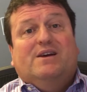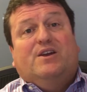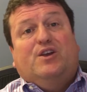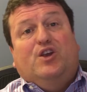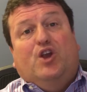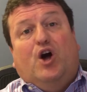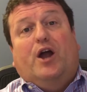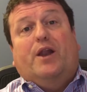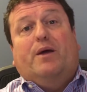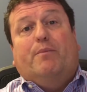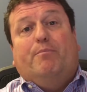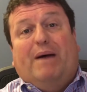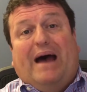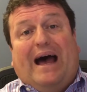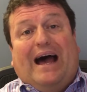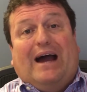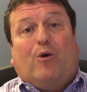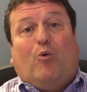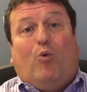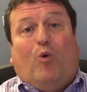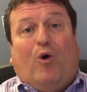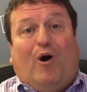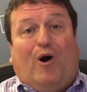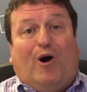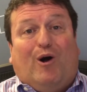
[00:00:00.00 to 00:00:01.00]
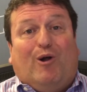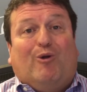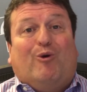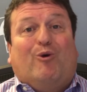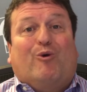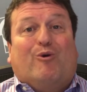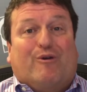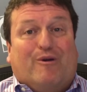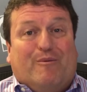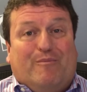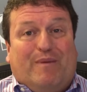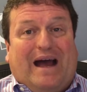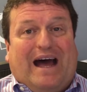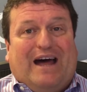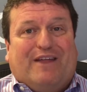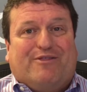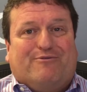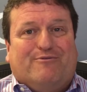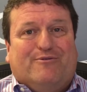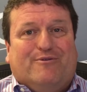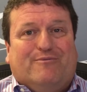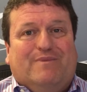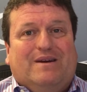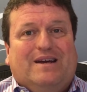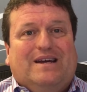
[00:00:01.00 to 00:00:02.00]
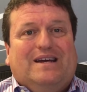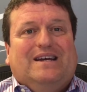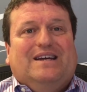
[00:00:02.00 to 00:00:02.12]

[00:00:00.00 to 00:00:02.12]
not a back wall or a bathroom.